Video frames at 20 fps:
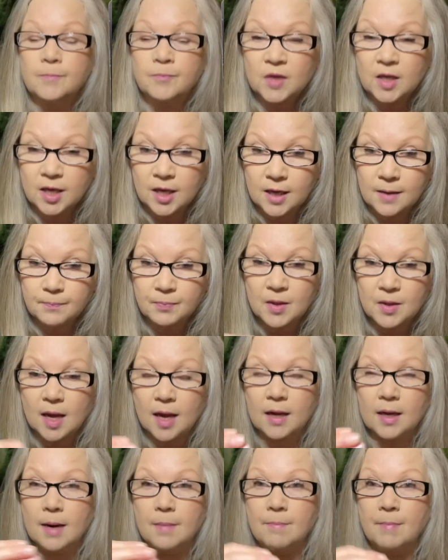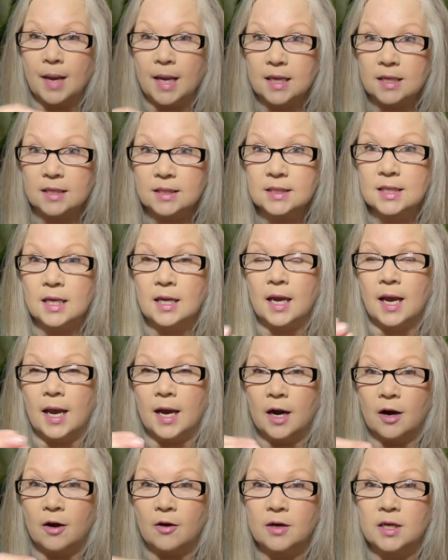keep that amazing
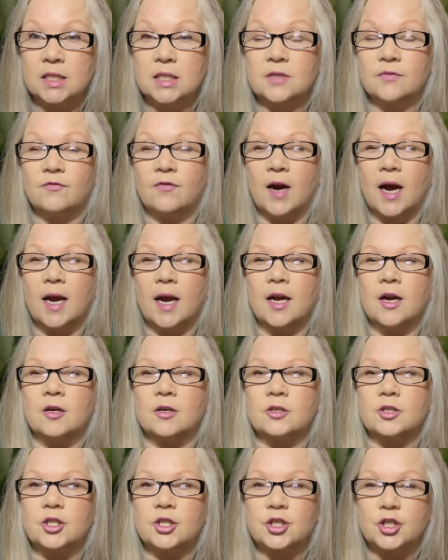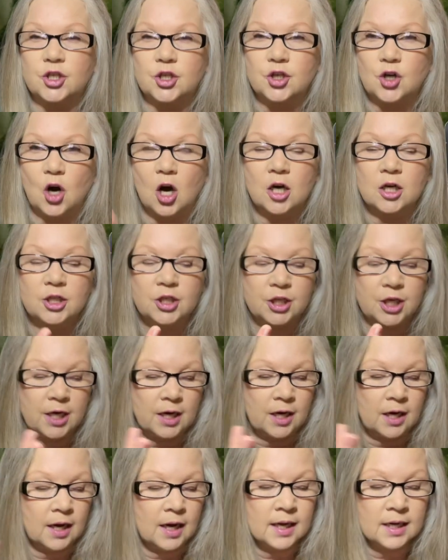Aries fire
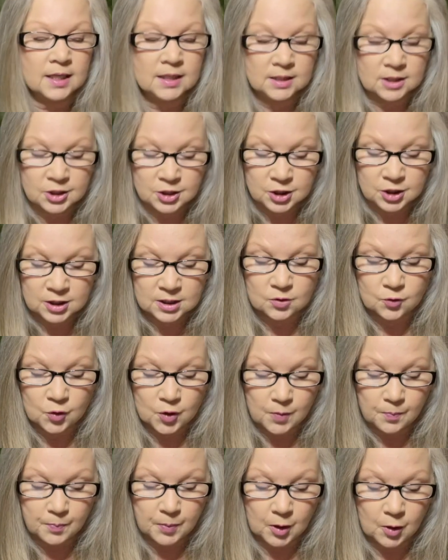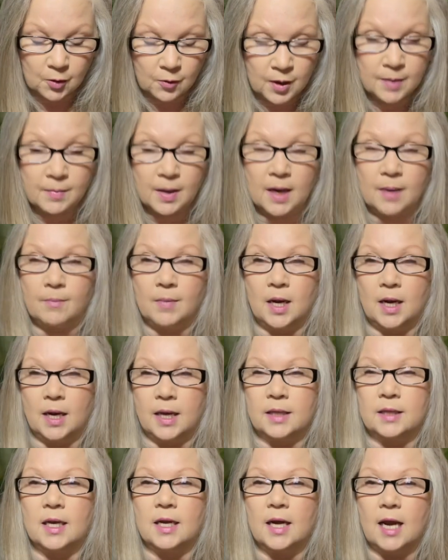charging. And it's just sort of blowing my
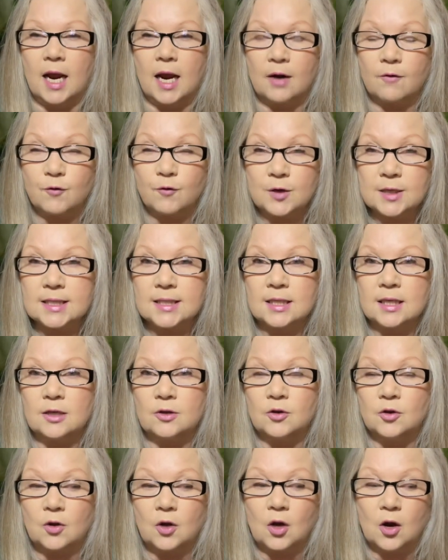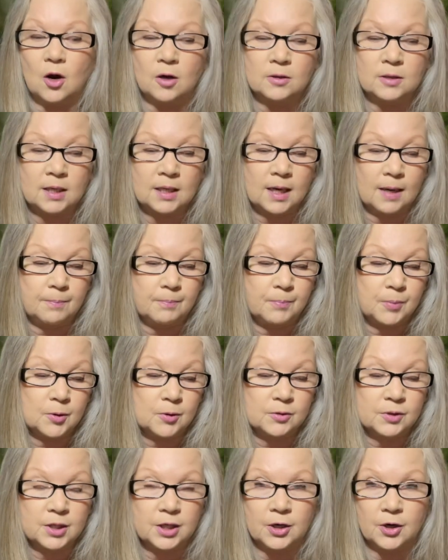mind that every single card that I
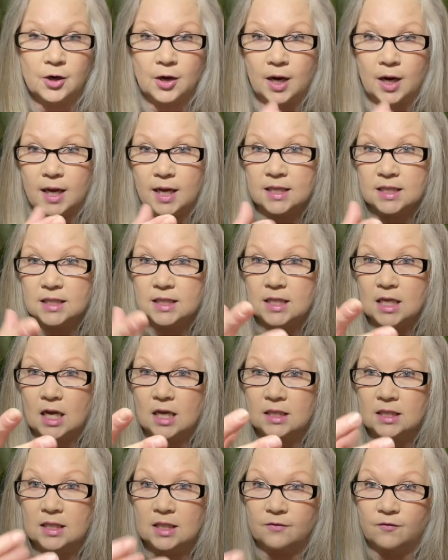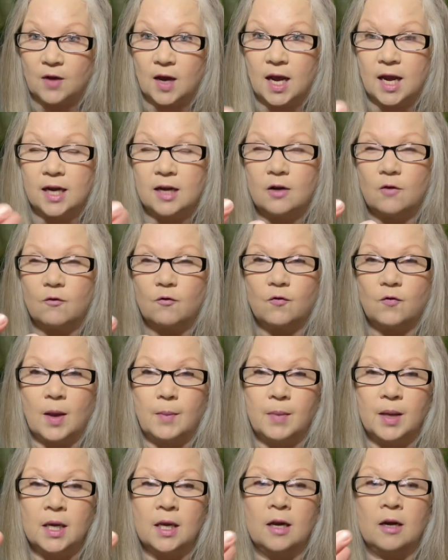pulled here is a divine
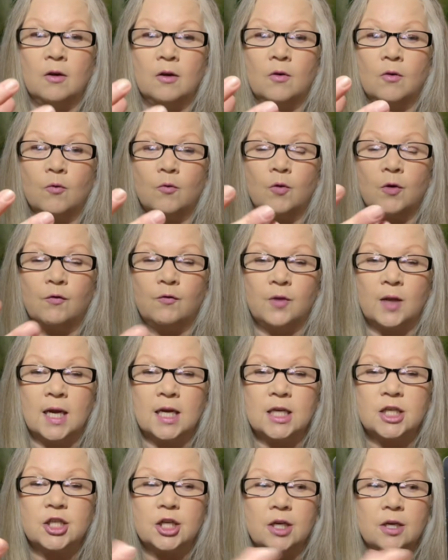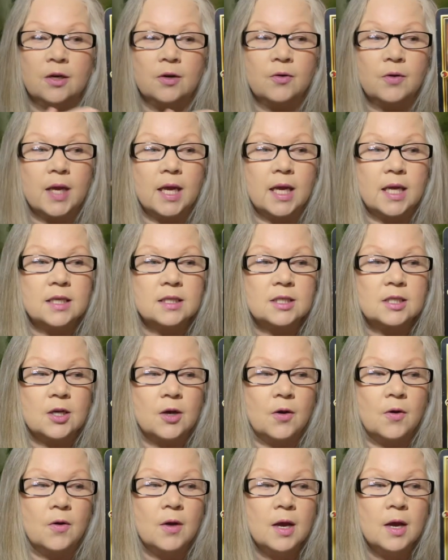feminine reflection, okay?
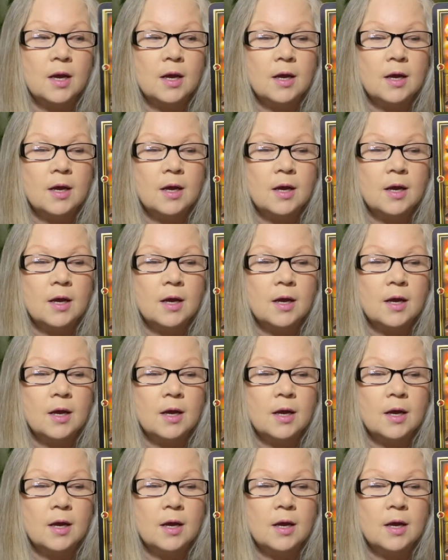So